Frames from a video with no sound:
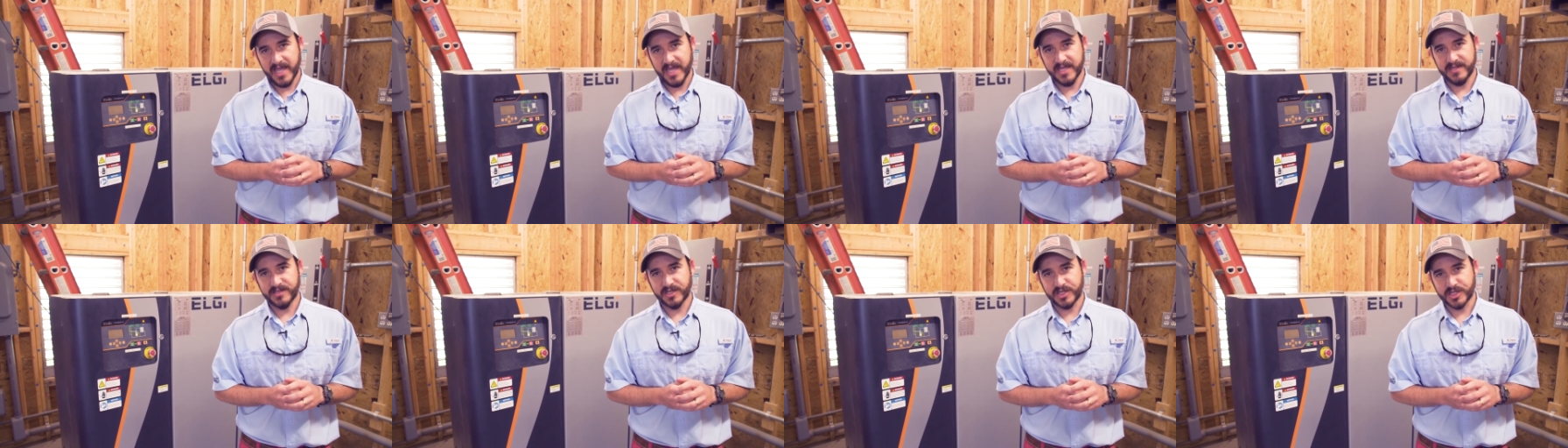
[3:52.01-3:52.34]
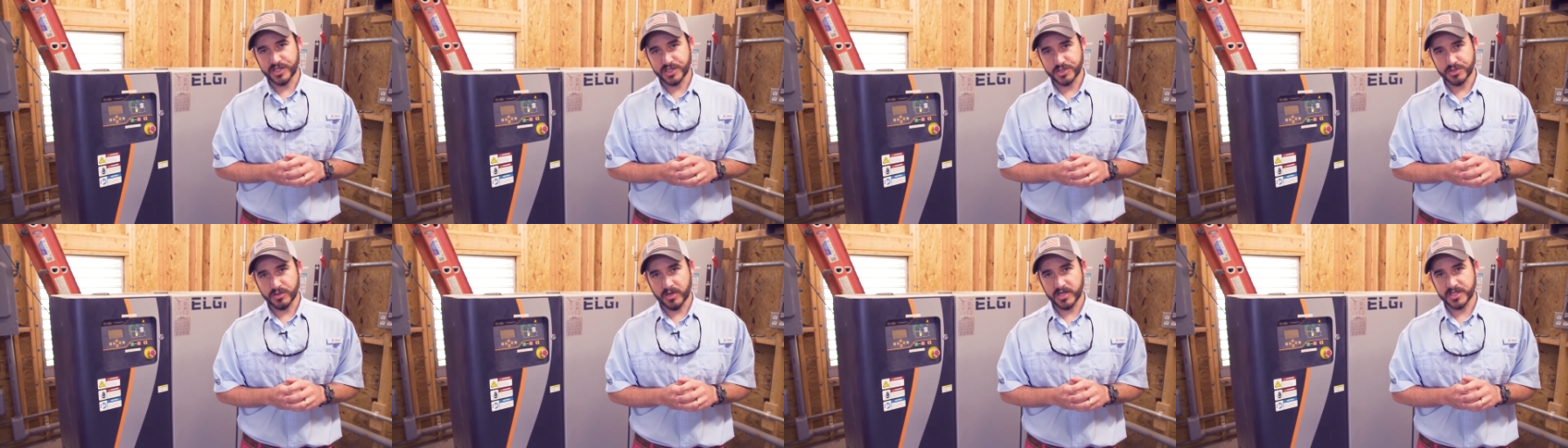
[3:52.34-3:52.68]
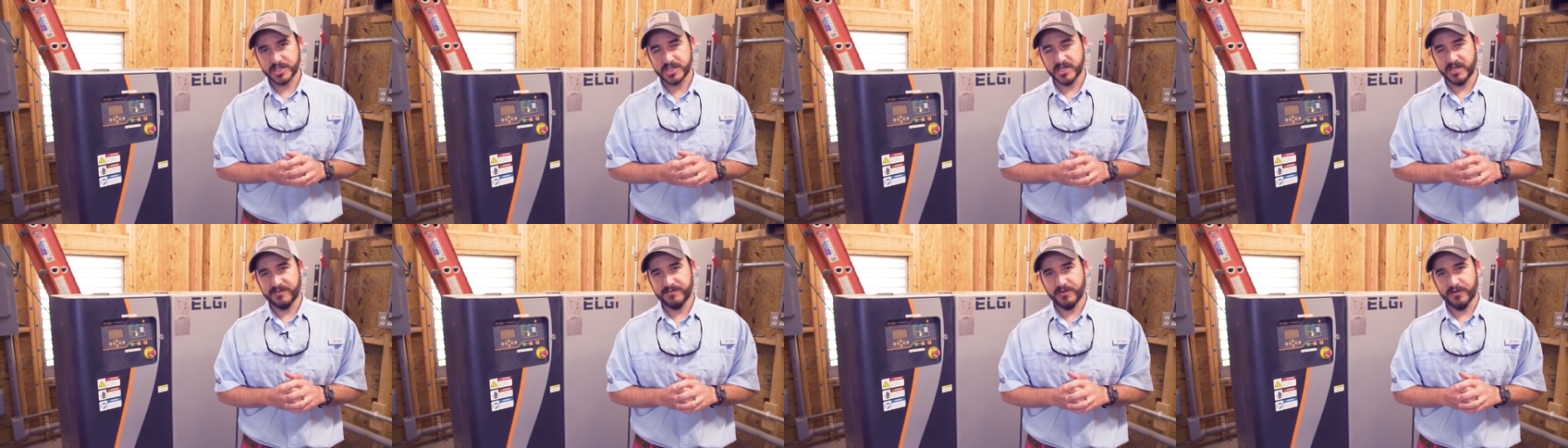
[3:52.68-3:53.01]
in the
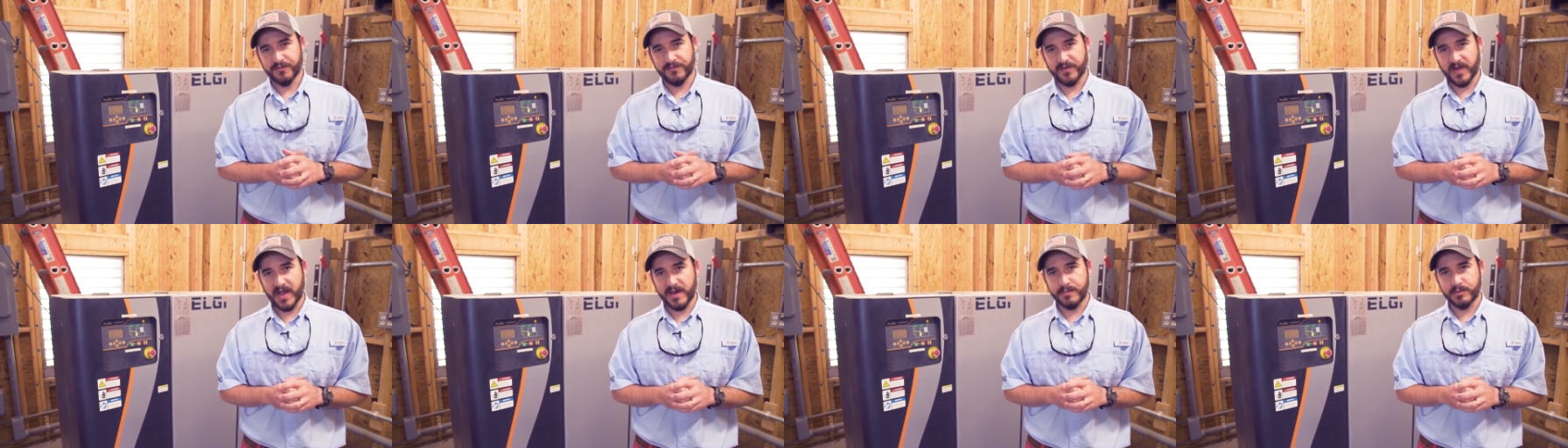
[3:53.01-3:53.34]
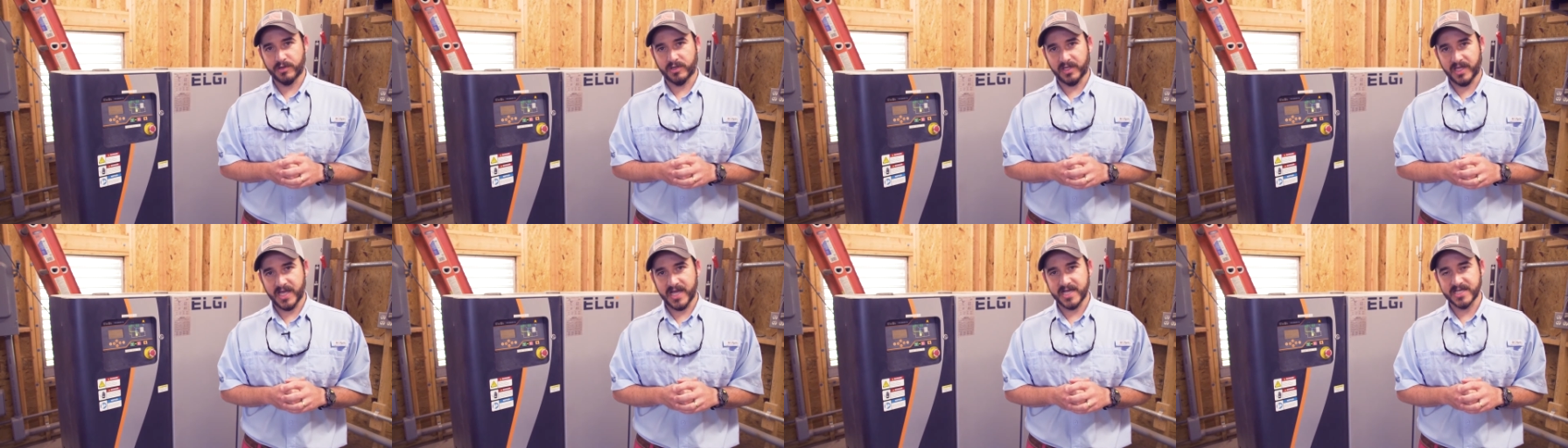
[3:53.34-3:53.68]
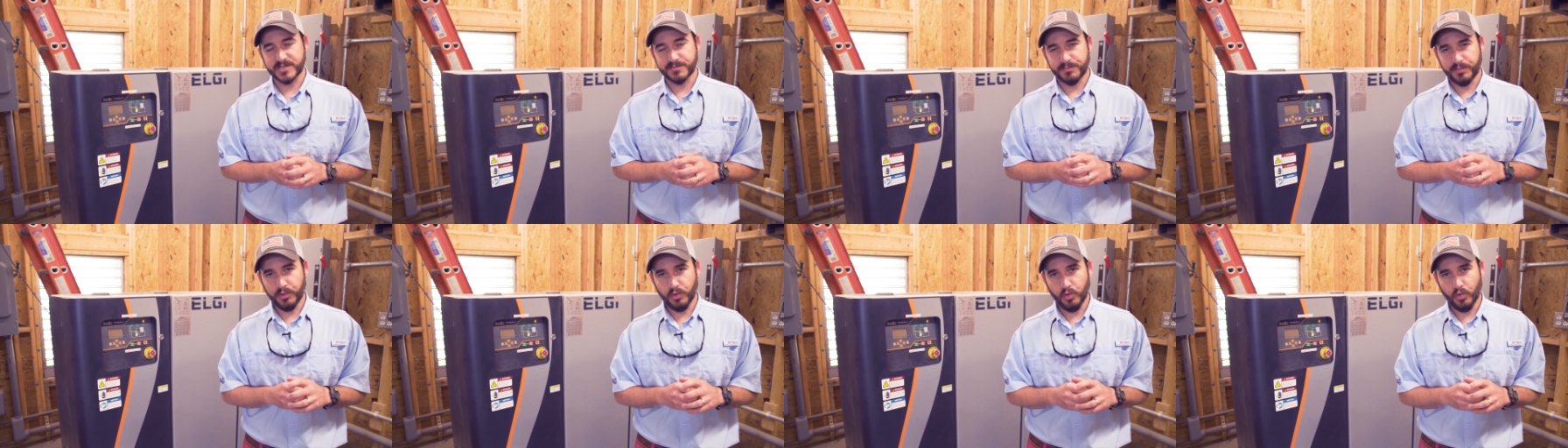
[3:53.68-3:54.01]
construction of your
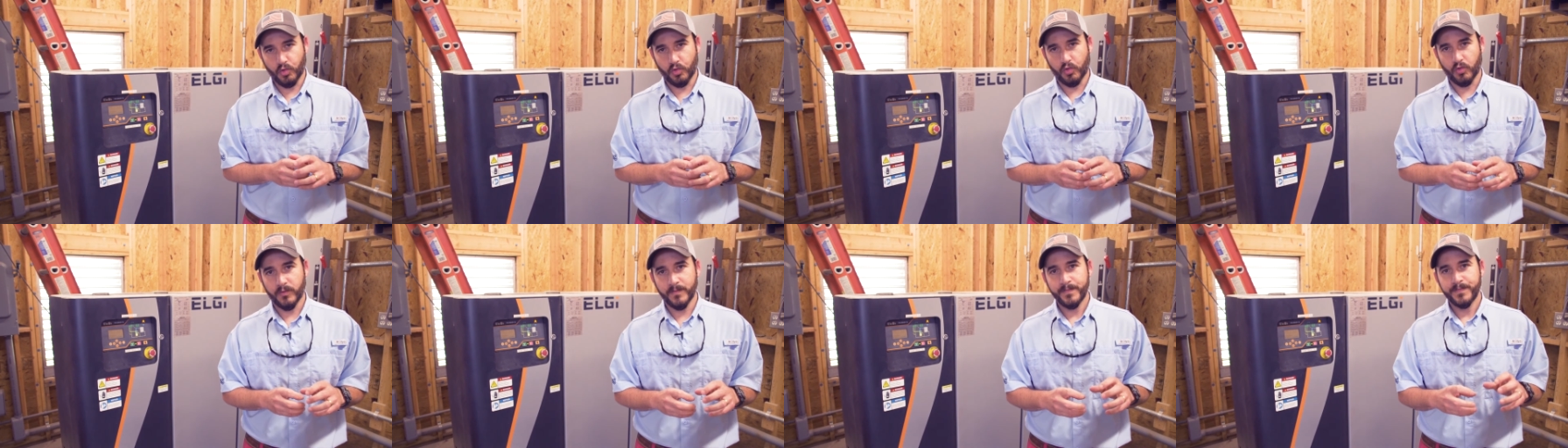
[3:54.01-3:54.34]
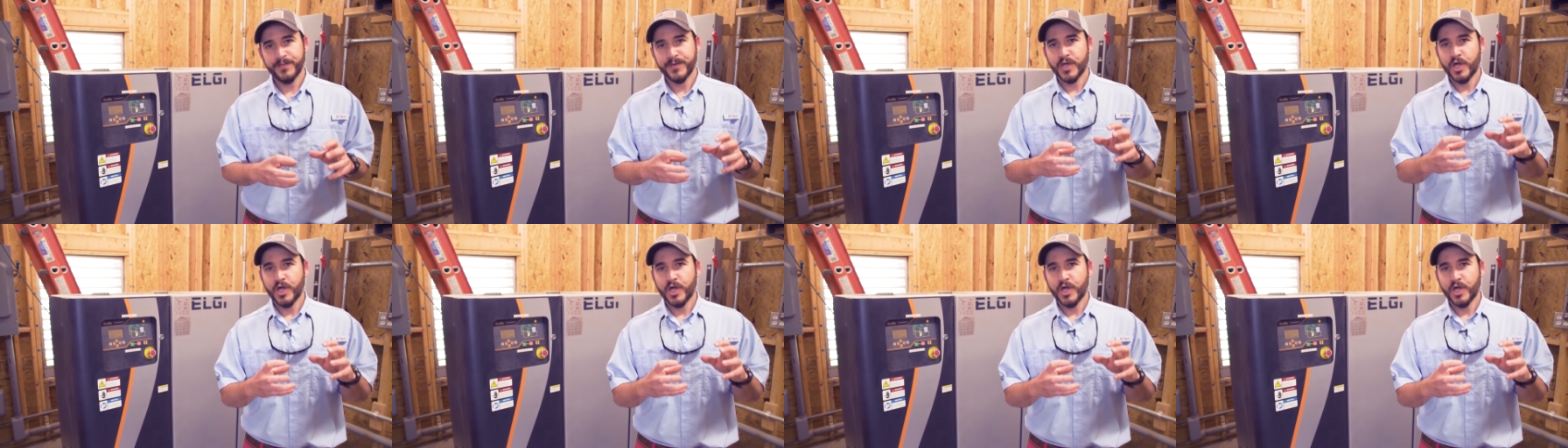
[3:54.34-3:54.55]
fiberglass pool